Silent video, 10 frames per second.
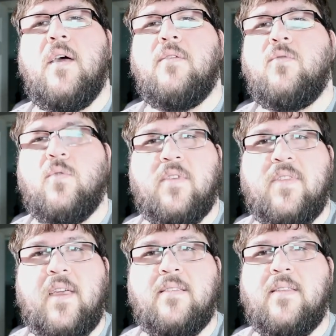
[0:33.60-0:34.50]
sorts of
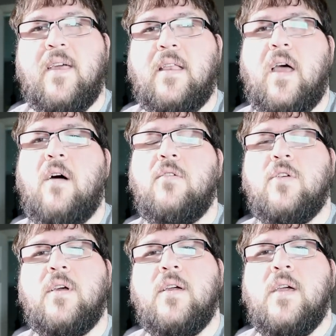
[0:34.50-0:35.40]
things in
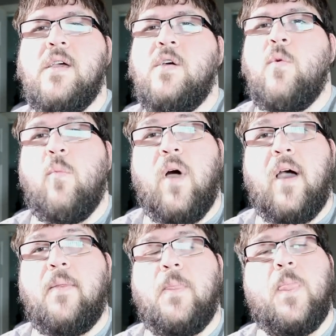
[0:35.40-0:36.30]
technology.
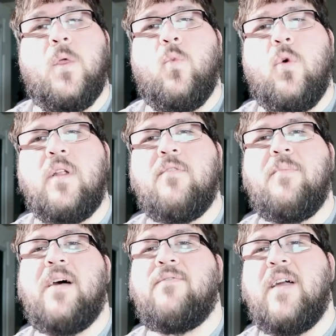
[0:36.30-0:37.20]
But one of
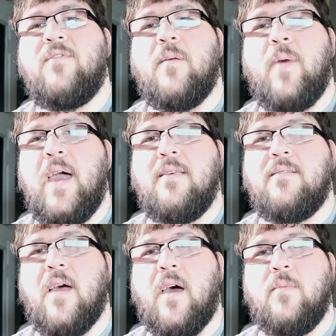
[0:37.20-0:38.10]
my favorite
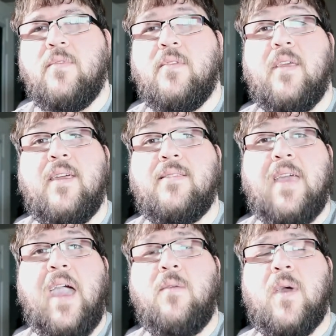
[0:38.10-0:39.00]
pastimes is
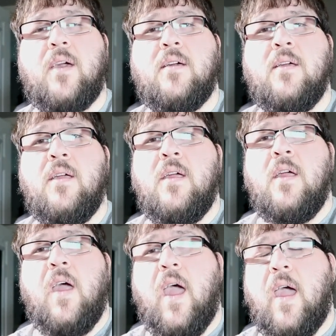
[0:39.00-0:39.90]
gaming.
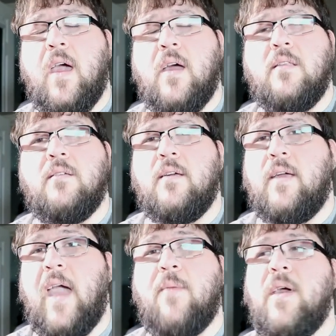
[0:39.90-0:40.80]
And
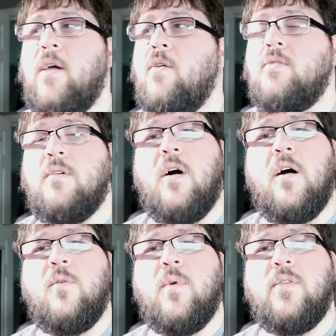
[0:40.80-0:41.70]
gaming goes
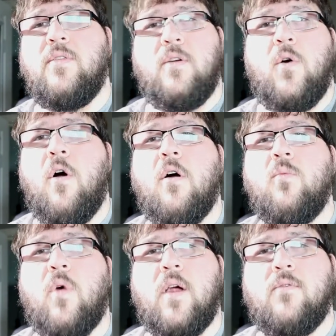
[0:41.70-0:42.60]
along with,
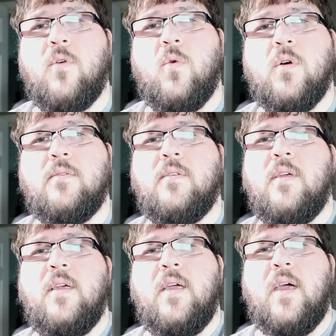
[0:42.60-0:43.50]
hardware, of course.
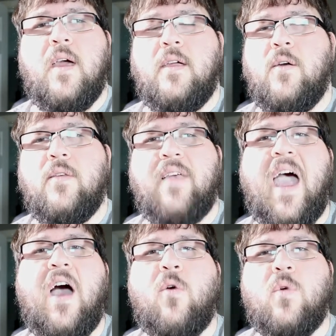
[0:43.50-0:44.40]
It's
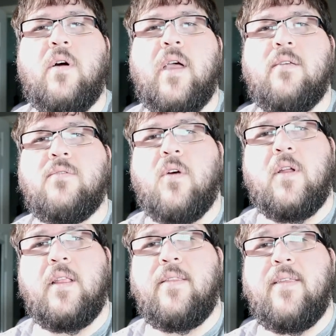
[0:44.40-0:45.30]
how I really got
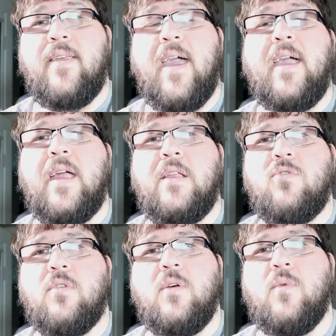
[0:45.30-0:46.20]
started in the tech
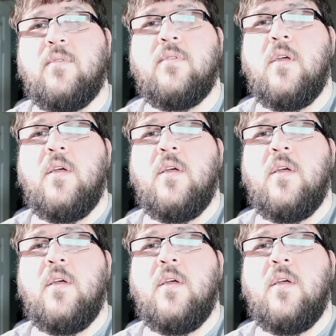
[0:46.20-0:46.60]
industry was,